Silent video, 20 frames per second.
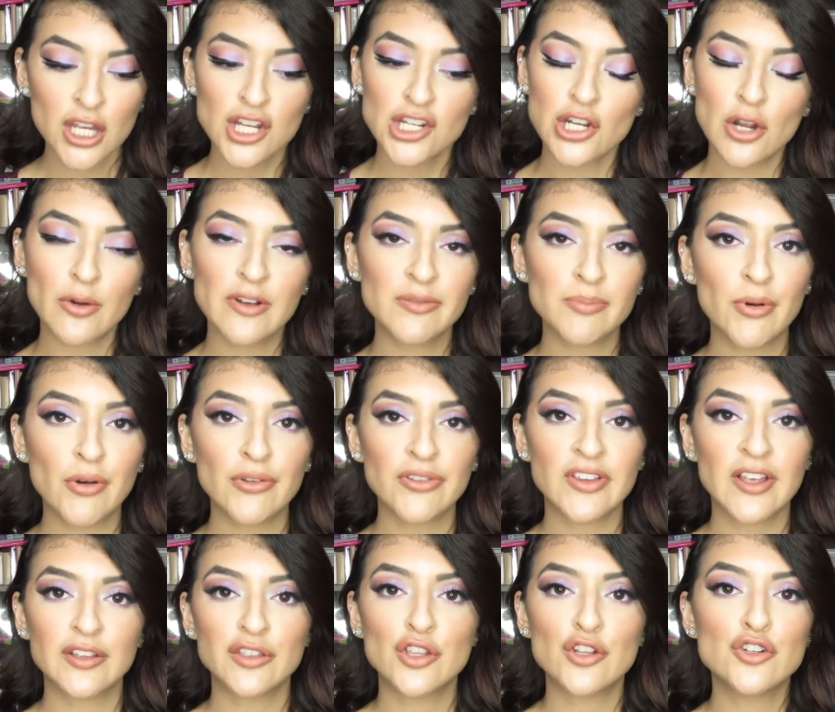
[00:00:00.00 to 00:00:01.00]
She always posts
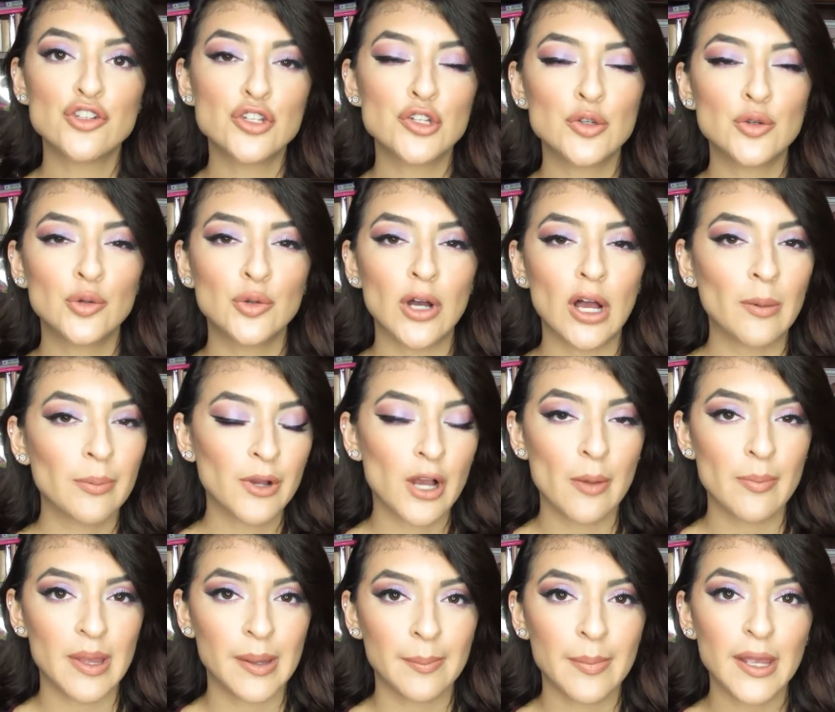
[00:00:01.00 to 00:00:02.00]
like the new
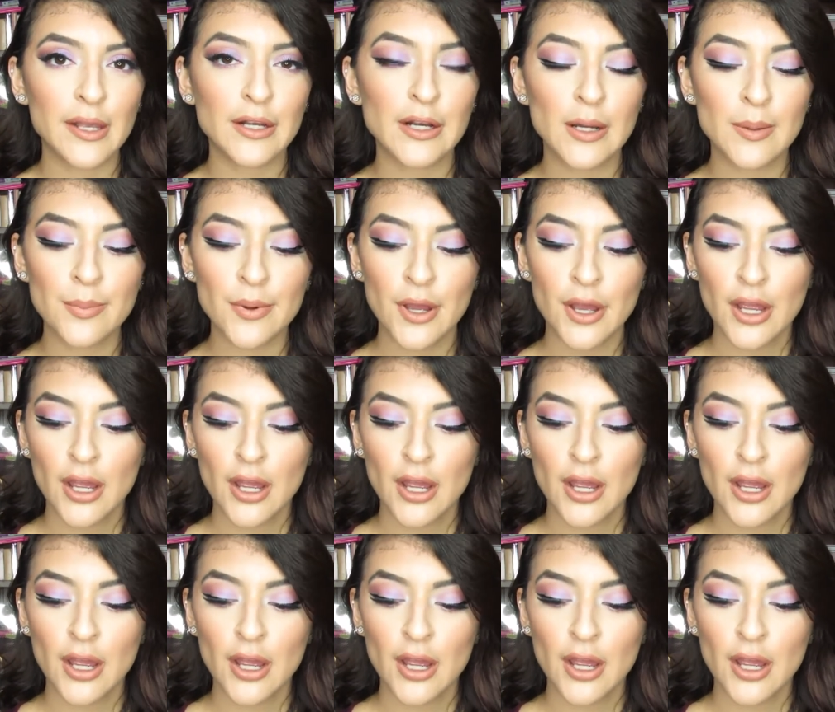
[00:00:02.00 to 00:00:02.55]
upcoming makeup